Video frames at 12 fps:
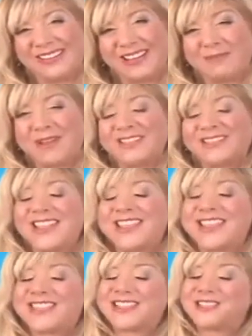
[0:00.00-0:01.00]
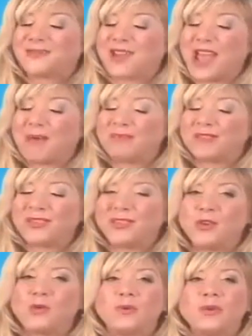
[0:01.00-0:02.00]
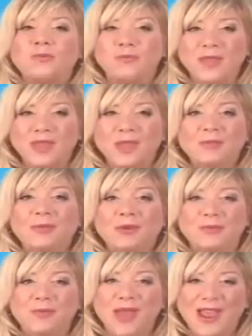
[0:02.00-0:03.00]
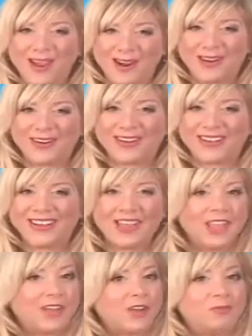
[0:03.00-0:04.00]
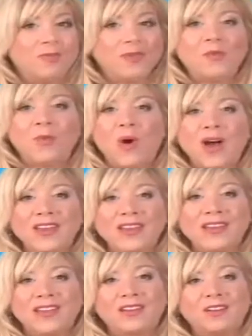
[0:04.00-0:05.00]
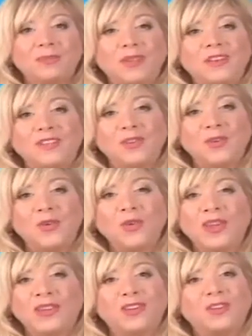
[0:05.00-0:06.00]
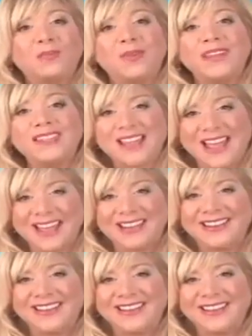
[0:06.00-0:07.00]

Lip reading: I'm not saying that this would happen to you, but be prepared. It could be 1, it could be 2, it could be 10.